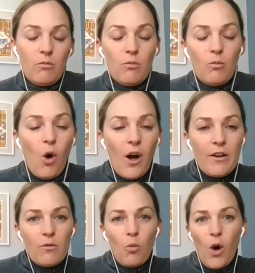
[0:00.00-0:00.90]

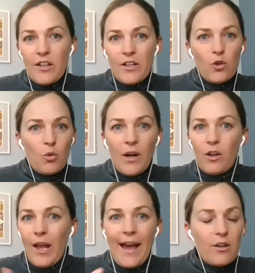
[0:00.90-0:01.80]
why do they do it well,
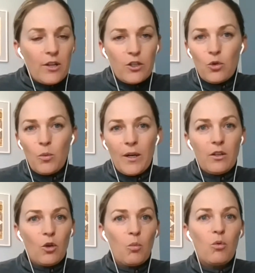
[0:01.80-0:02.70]
or how do they do it
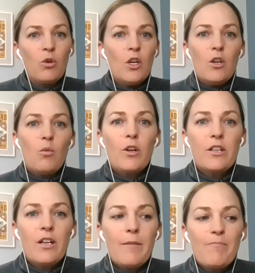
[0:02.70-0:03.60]
well, or what are
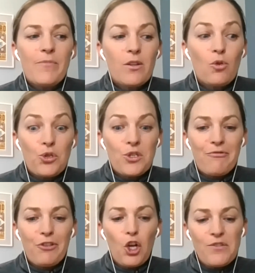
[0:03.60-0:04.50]
their thoughts and
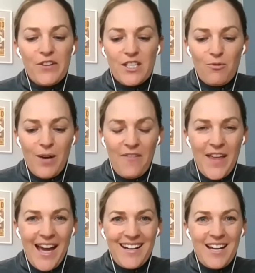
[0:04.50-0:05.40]
philosophies around
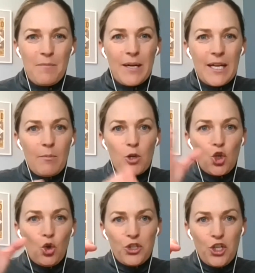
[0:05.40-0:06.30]
that, and being able to
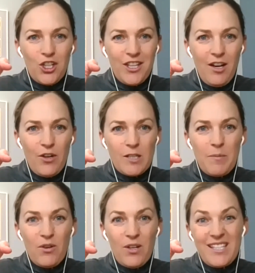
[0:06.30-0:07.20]
short circuit their
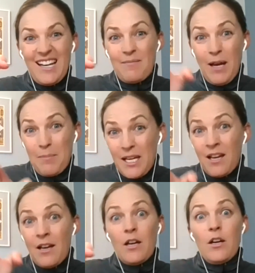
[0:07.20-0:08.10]
experience and
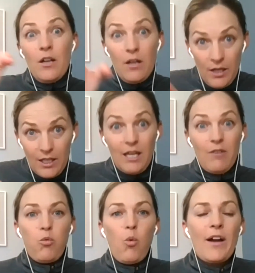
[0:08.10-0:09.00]
maybe
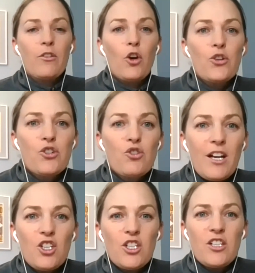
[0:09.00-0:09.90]
give one of those
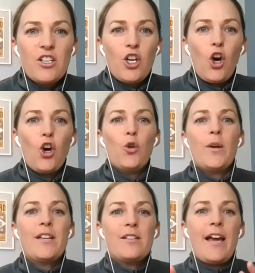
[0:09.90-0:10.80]
strategies a go
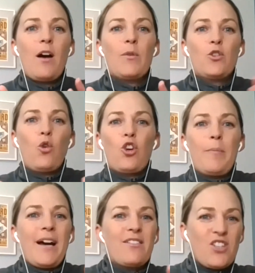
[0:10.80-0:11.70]
is how we talk
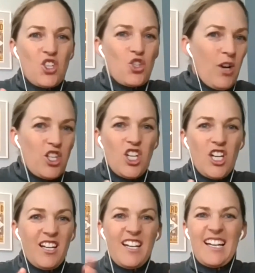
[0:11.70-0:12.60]
about
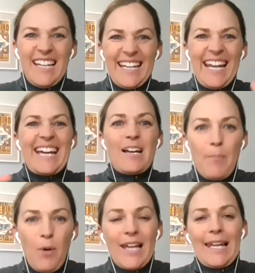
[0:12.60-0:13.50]
stretching layer
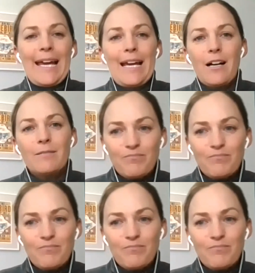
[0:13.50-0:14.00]
by layer.